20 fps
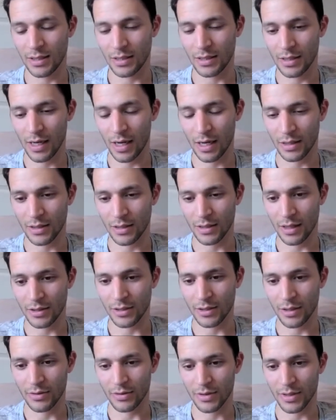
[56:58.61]
God God
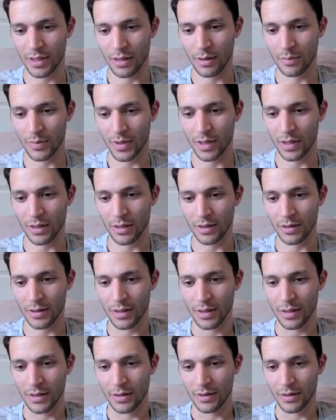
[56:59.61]
shows up. Uh,
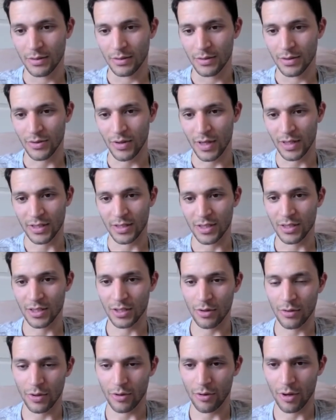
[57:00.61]
so that's just
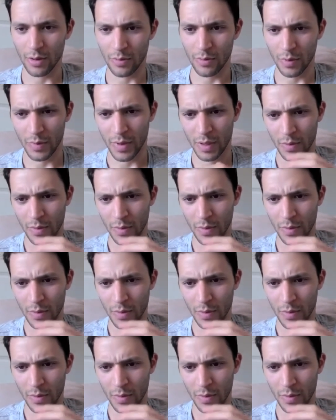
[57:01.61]
so incredible to me.